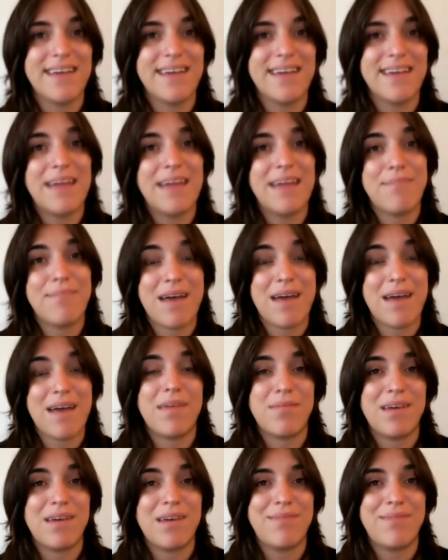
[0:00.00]
Mad
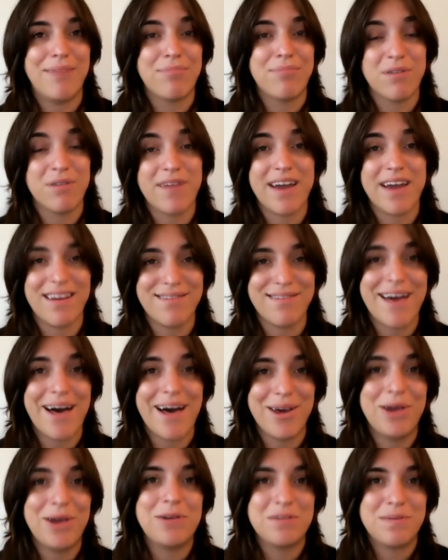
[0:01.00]
Mimi about providing
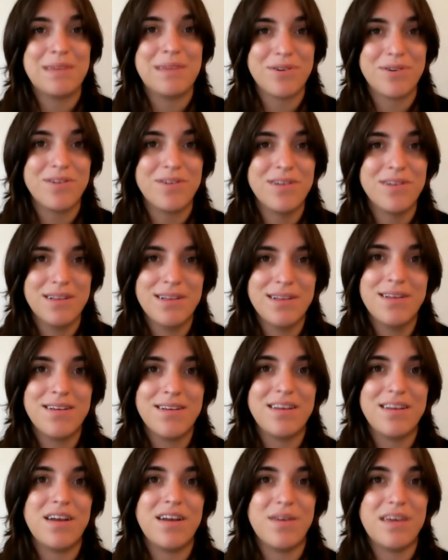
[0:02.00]
value to people.
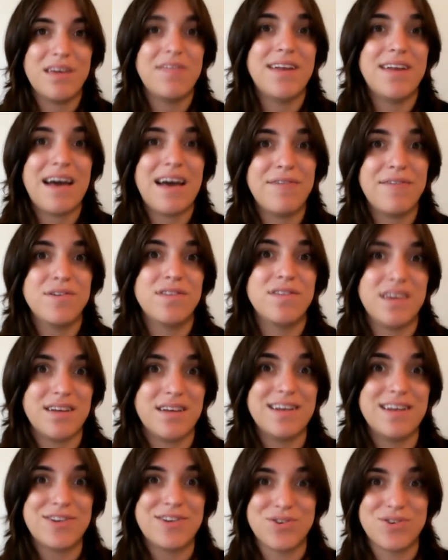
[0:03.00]
Even after
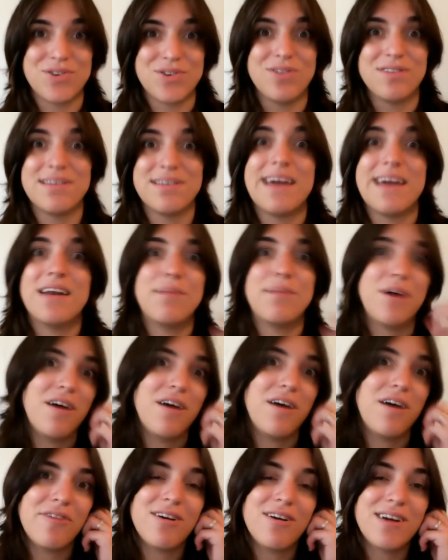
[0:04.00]
the initial sign-up
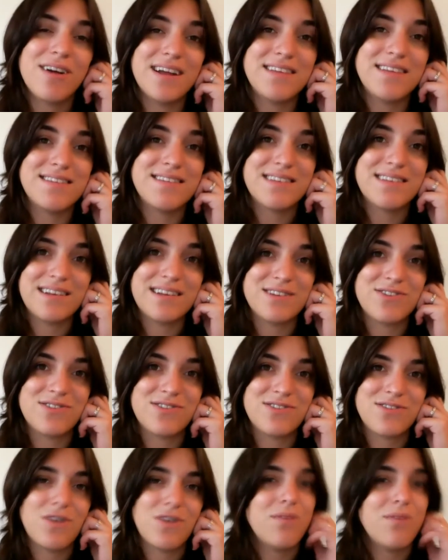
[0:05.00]
offer, it's
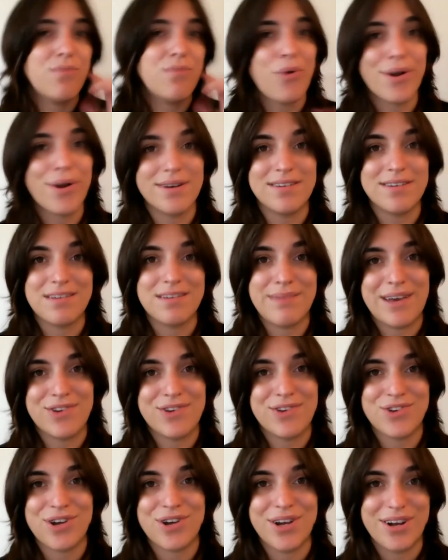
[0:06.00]
so important to make
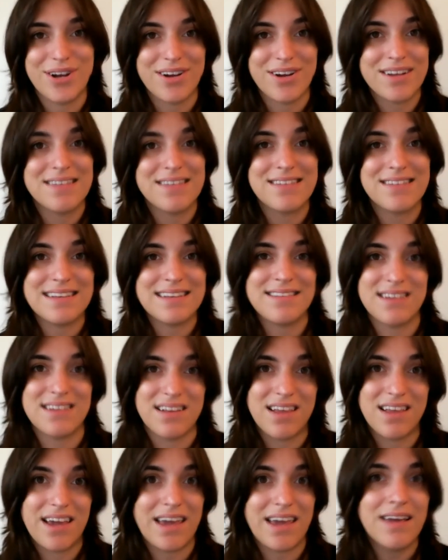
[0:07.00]
sure you're
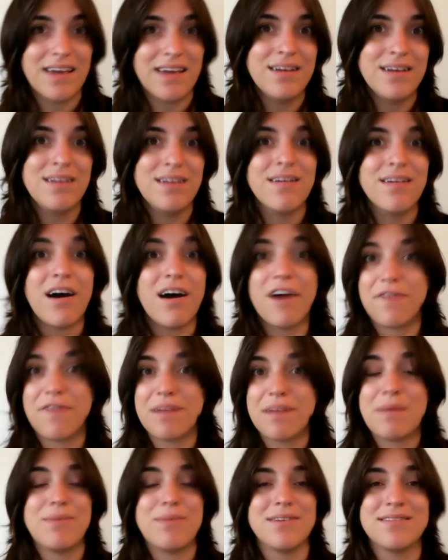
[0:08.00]
consistently
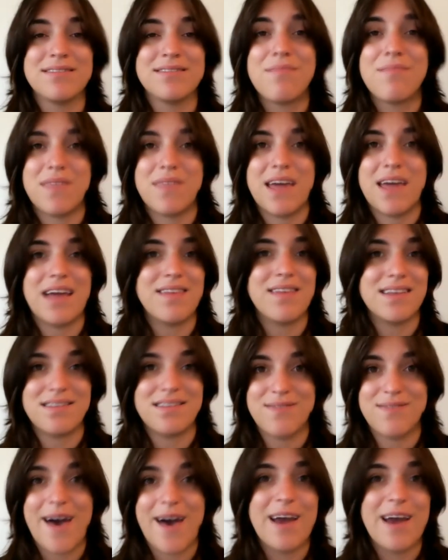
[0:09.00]
offering people something
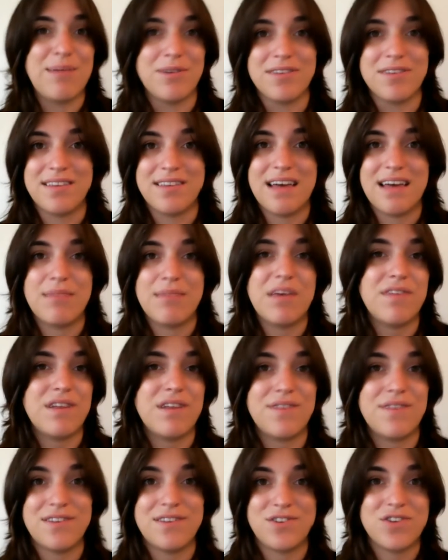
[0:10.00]
that's valuable to them, even
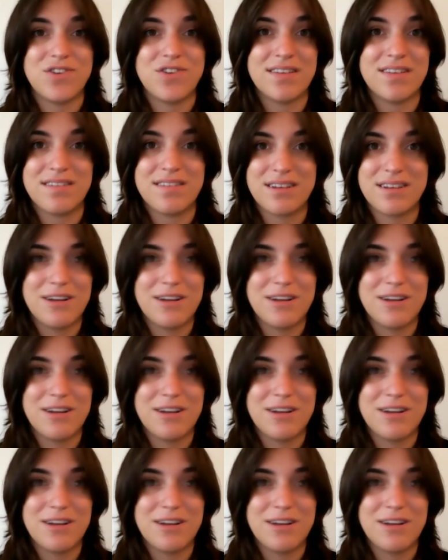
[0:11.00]
if it's just,